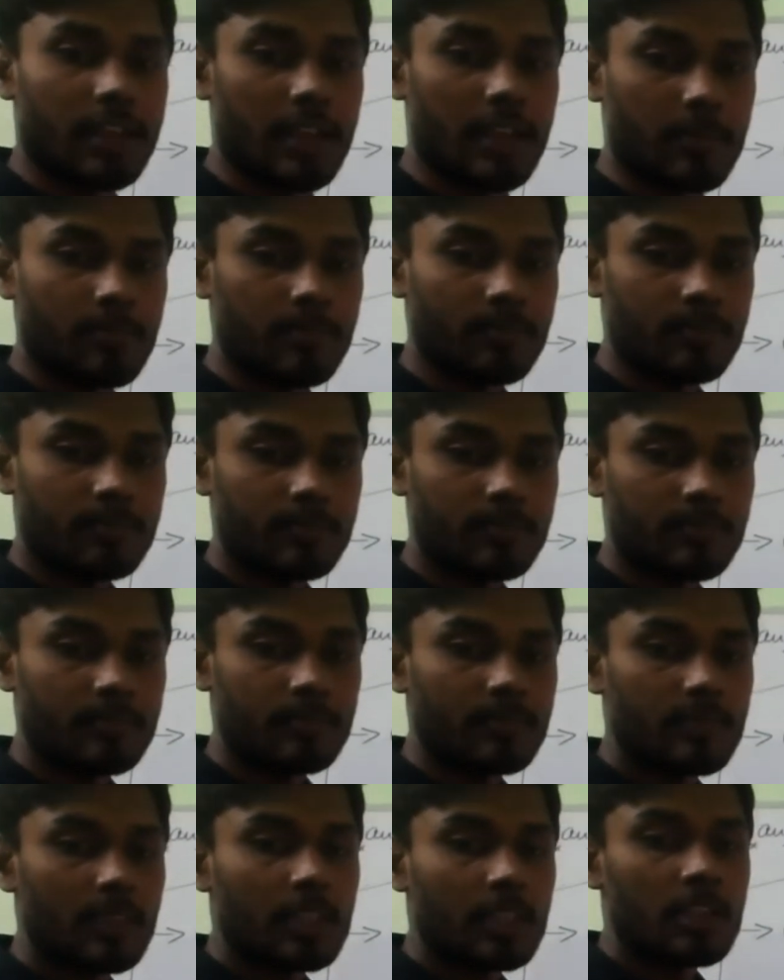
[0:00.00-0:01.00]
No, sir.
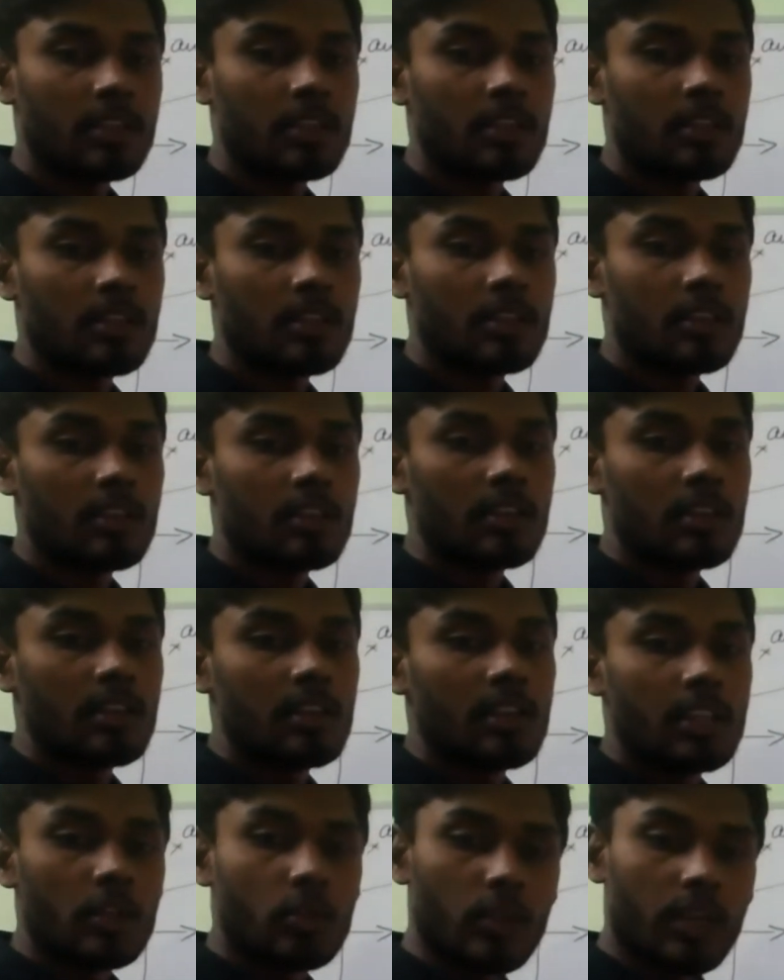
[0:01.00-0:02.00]
No,
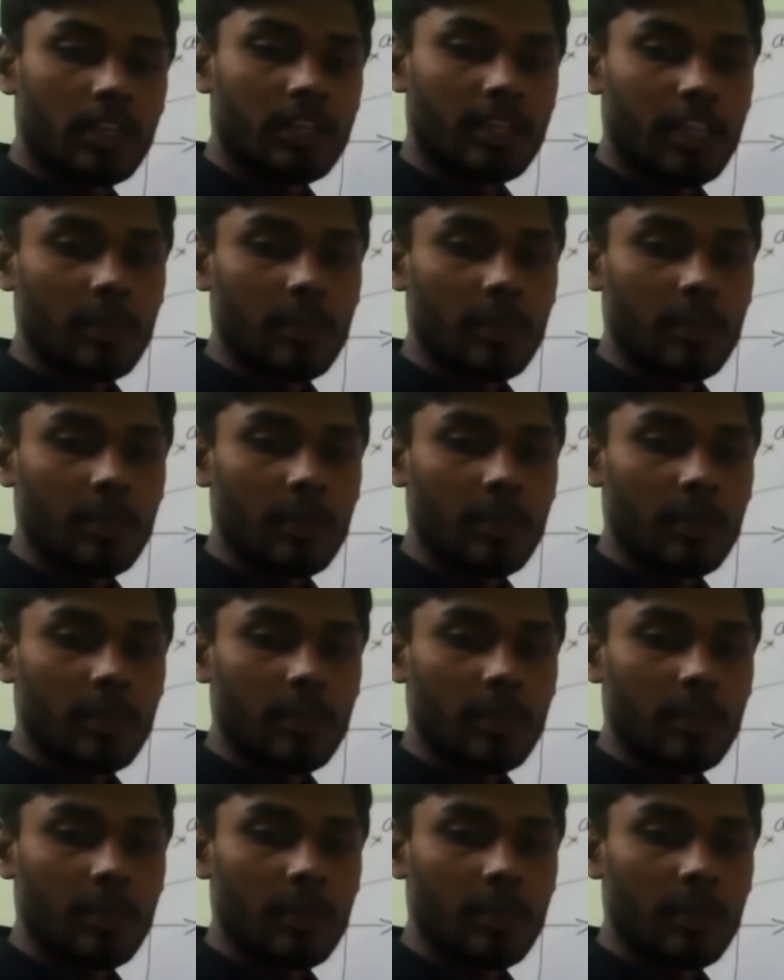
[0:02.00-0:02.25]
sir.